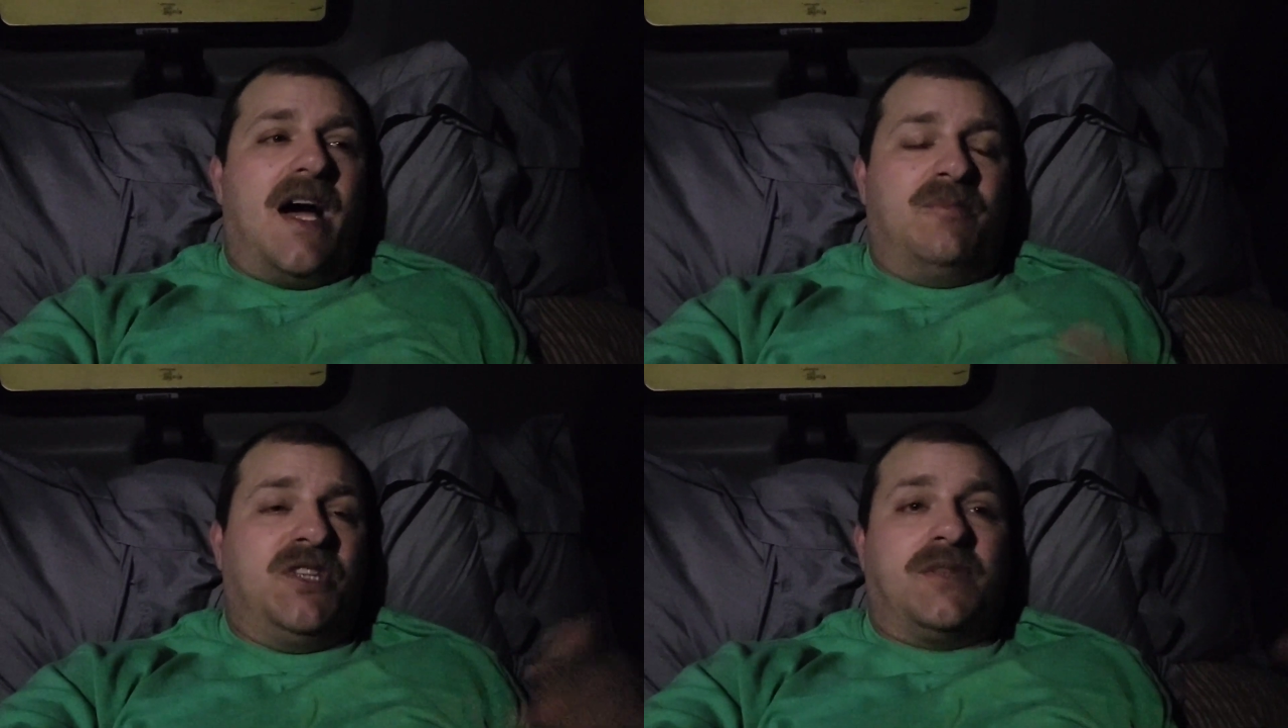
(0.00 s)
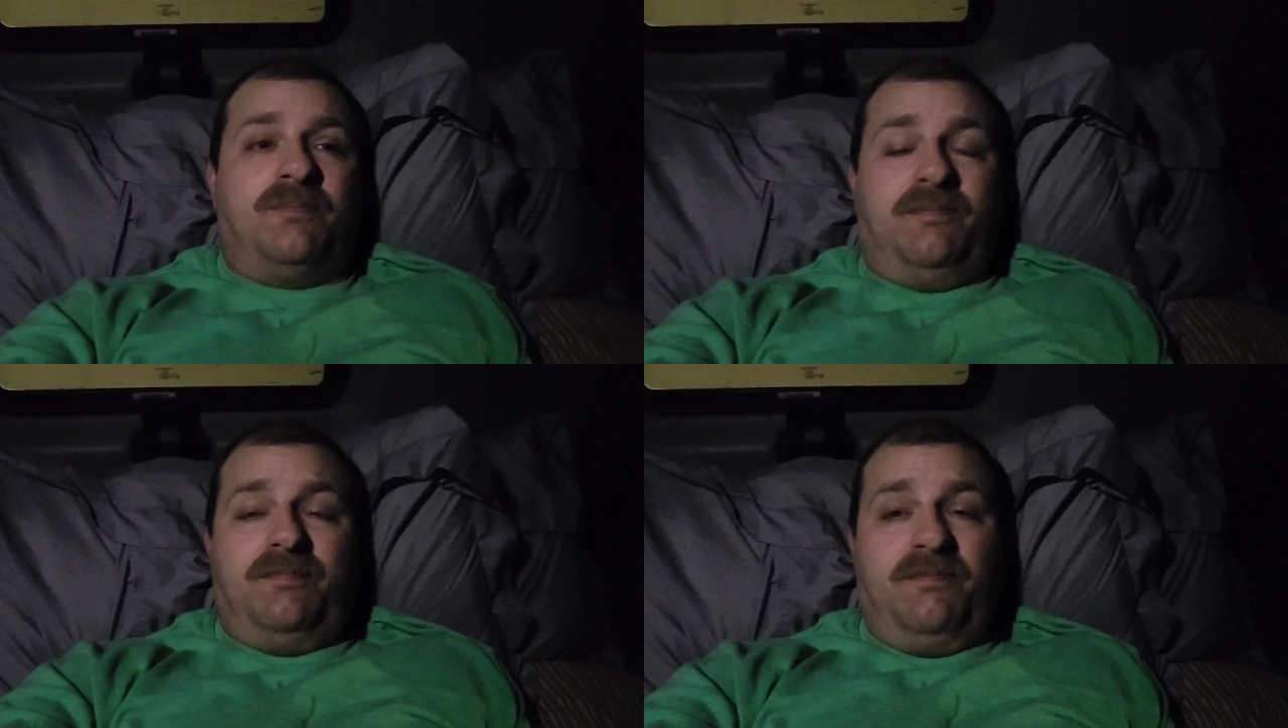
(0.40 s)
I'm just,
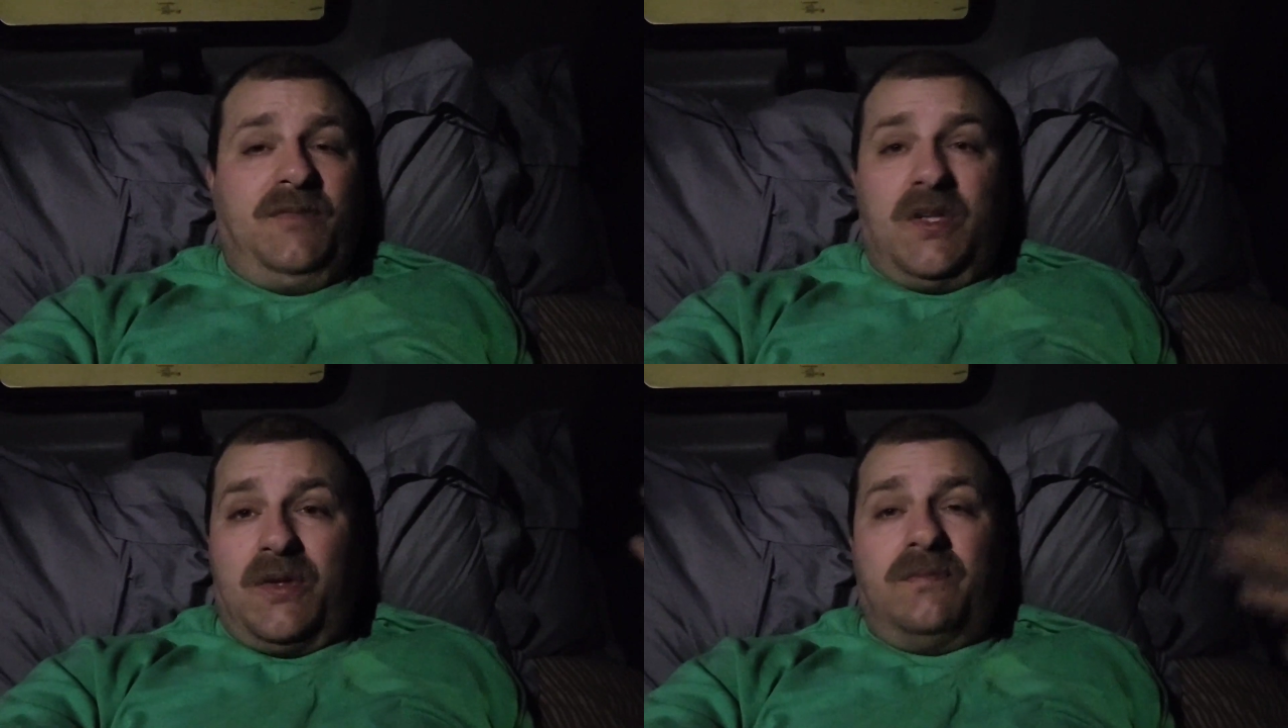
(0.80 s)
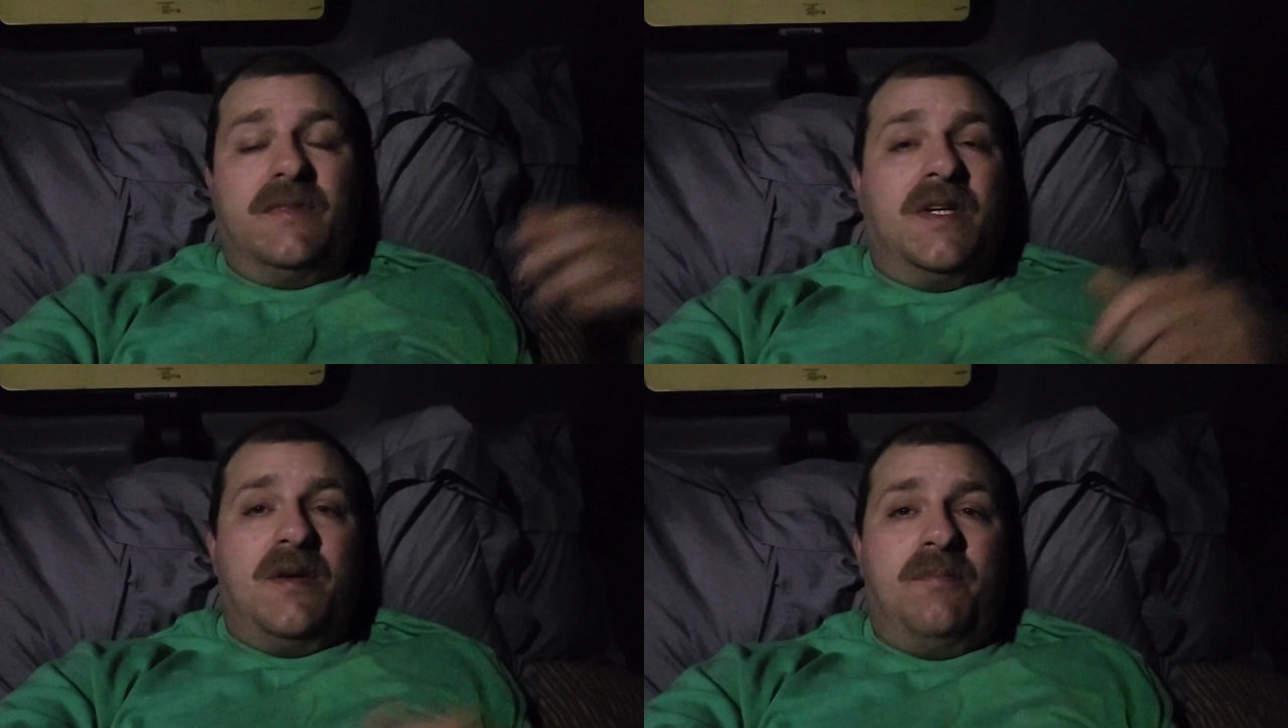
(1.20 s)
you know,
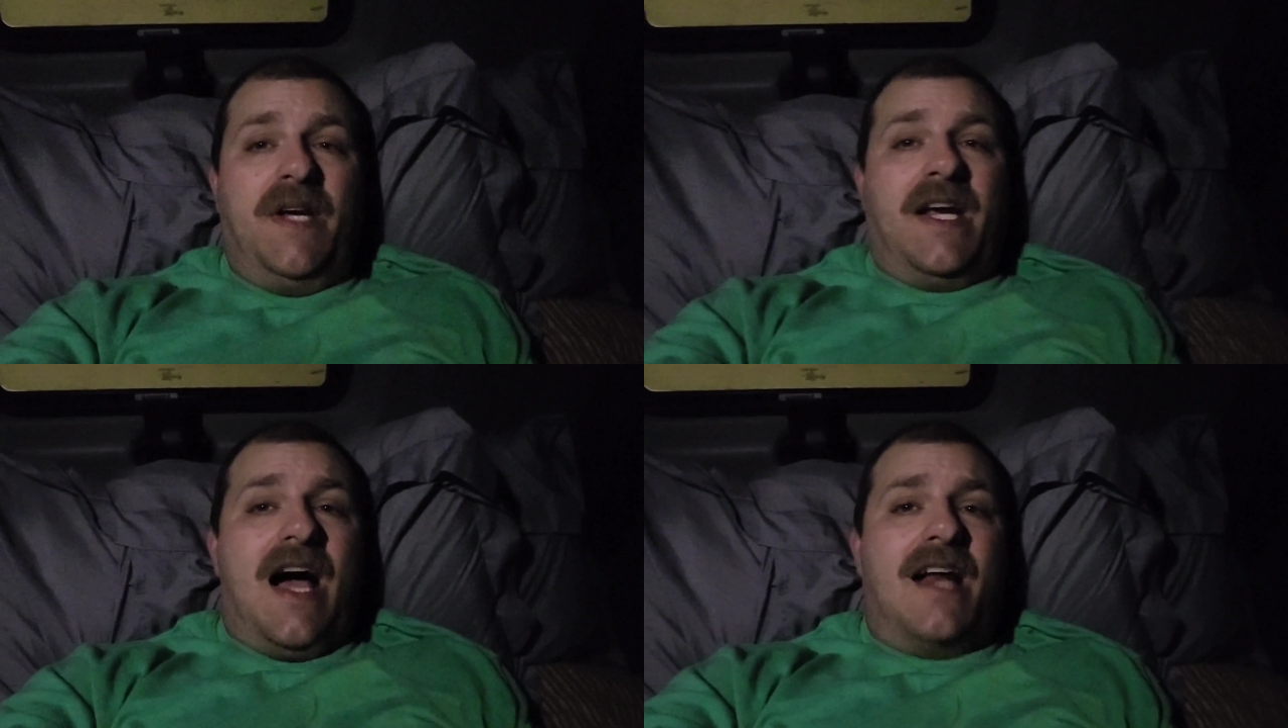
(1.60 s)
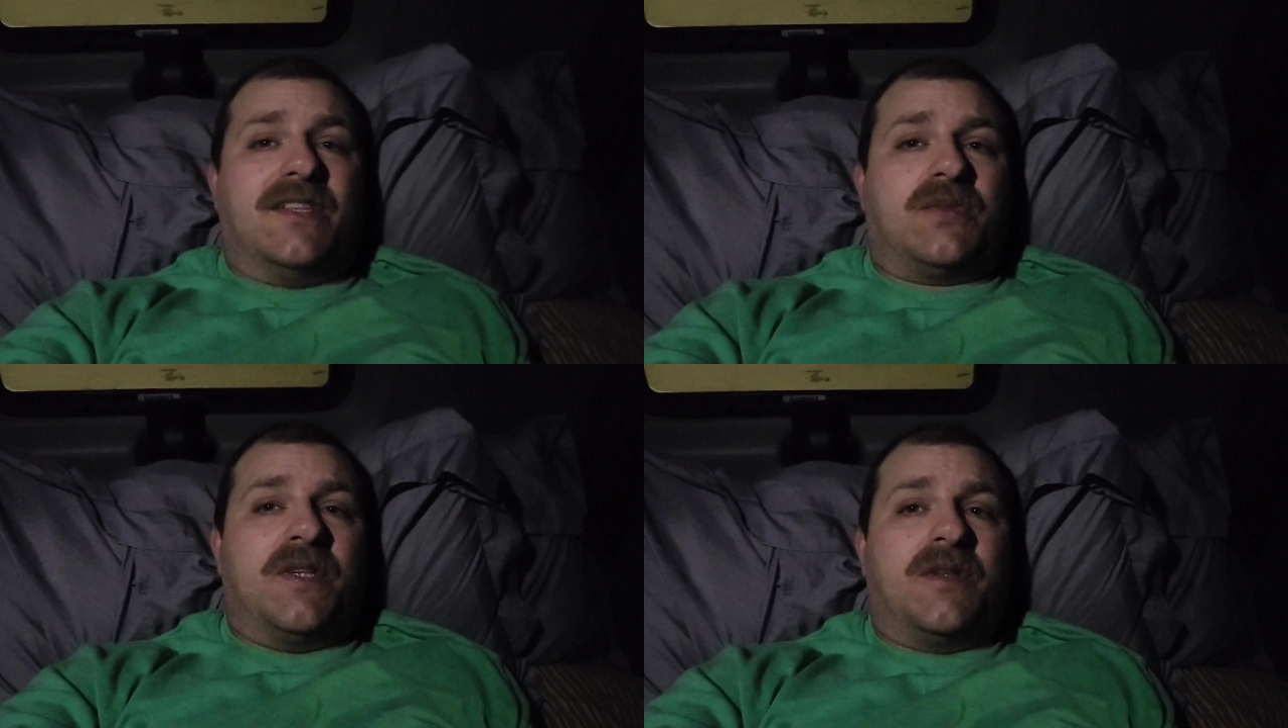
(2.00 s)
being
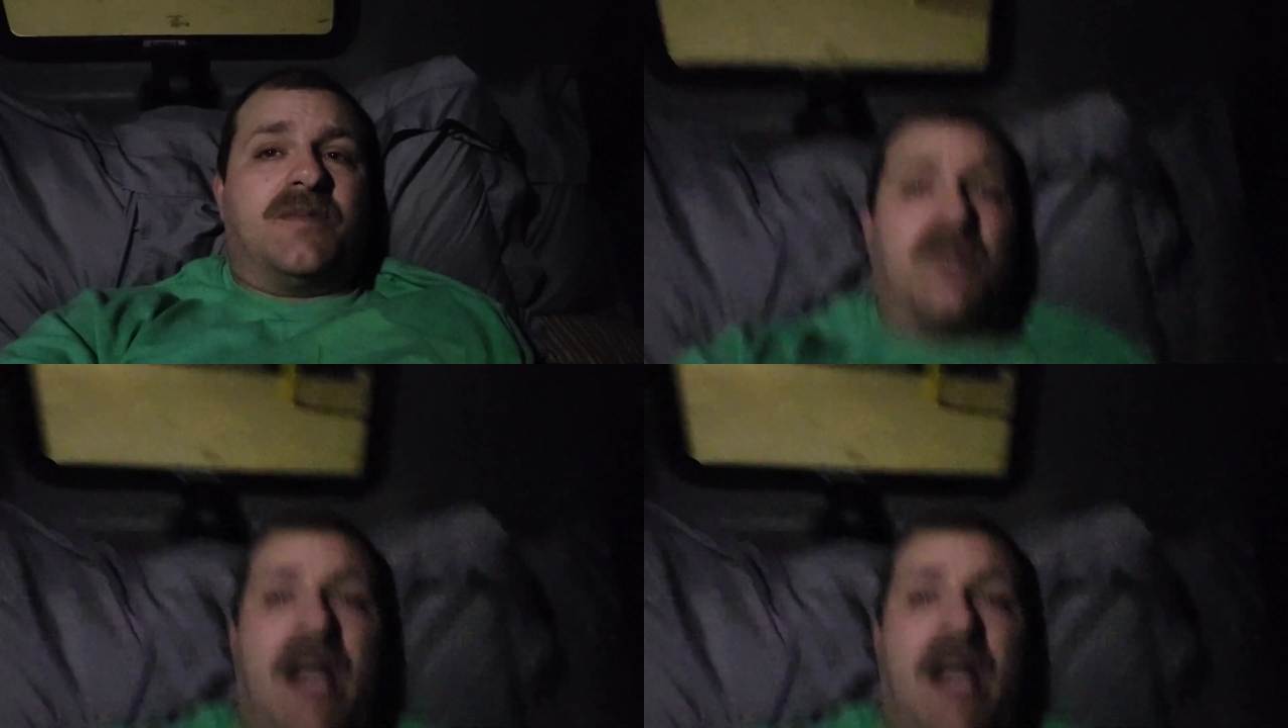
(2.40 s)
honest with them. So